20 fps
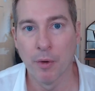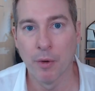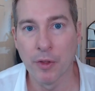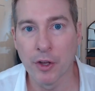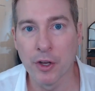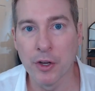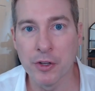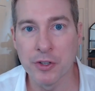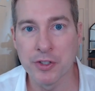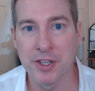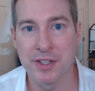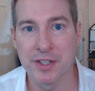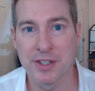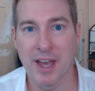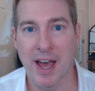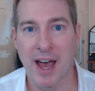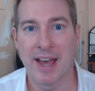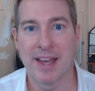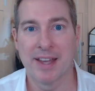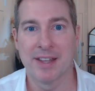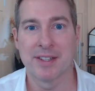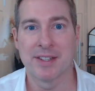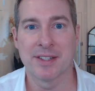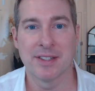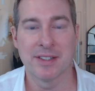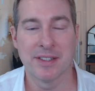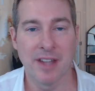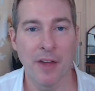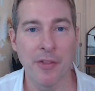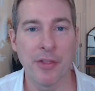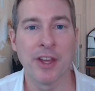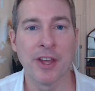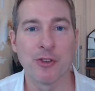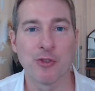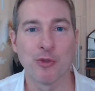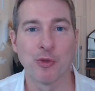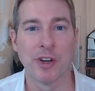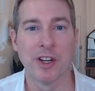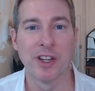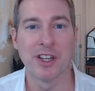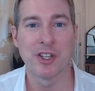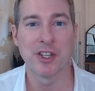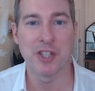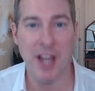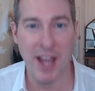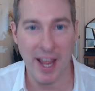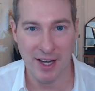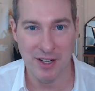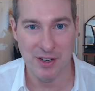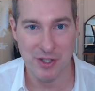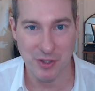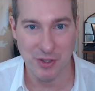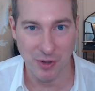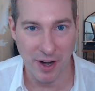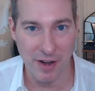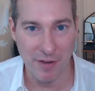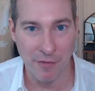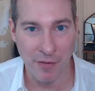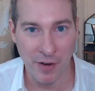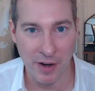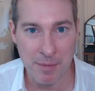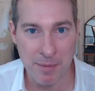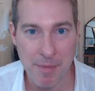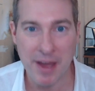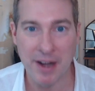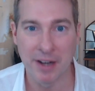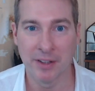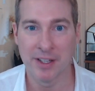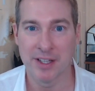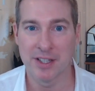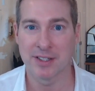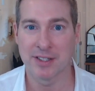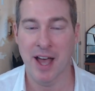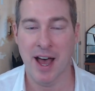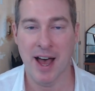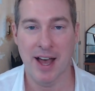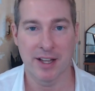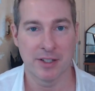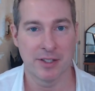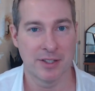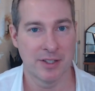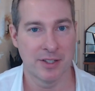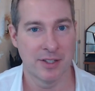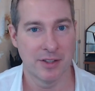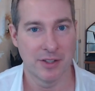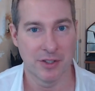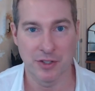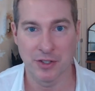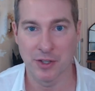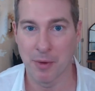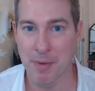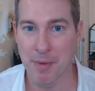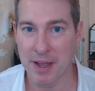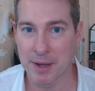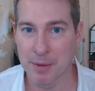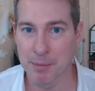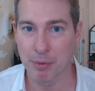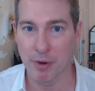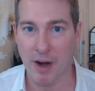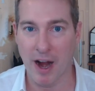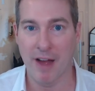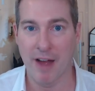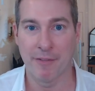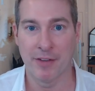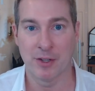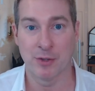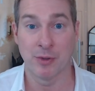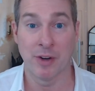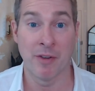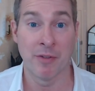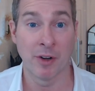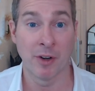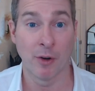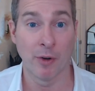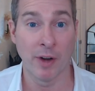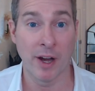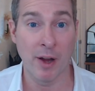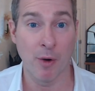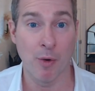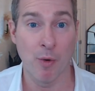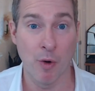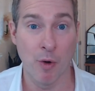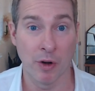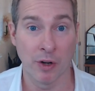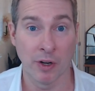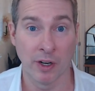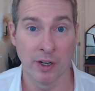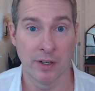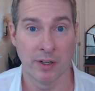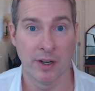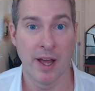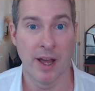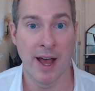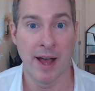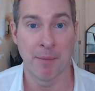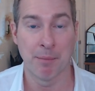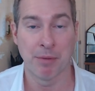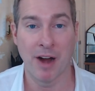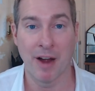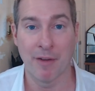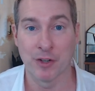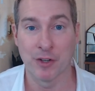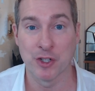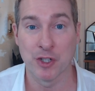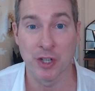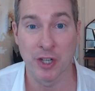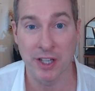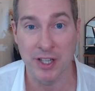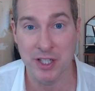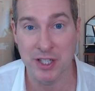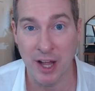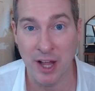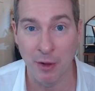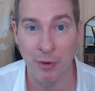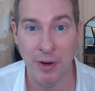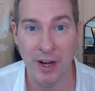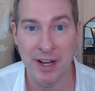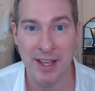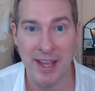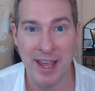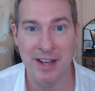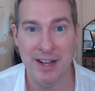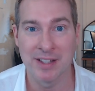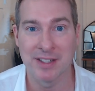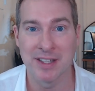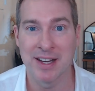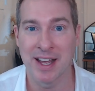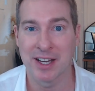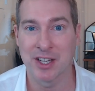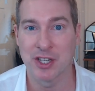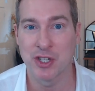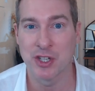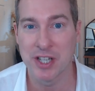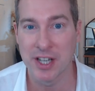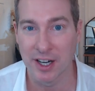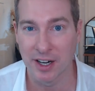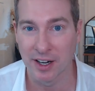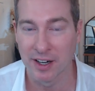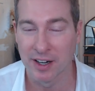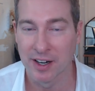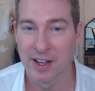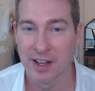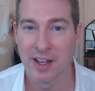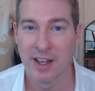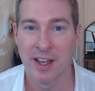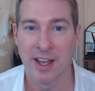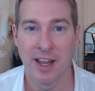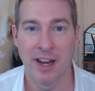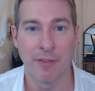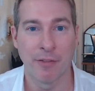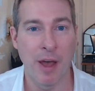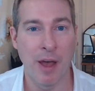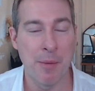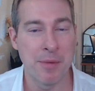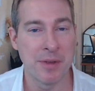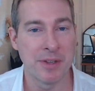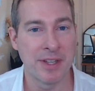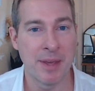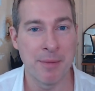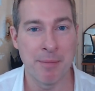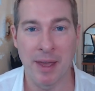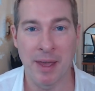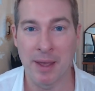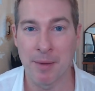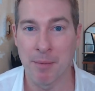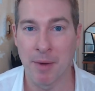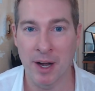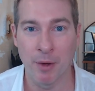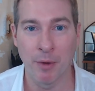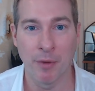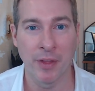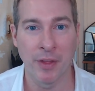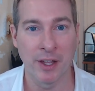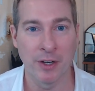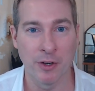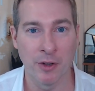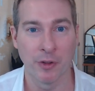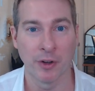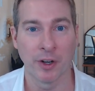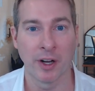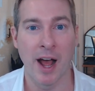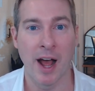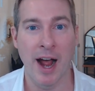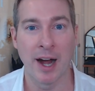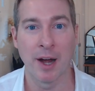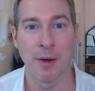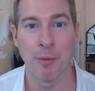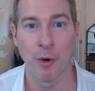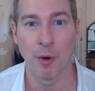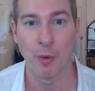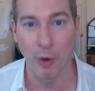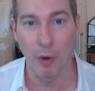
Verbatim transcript: Well, the good news is, guys, nothing has really changed, right? Fundamentally, stocks, they're still making profits. We're having a great quarter. Profits should accelerate again into next year. If companies keep making money, what are they going to do? They're going to hire more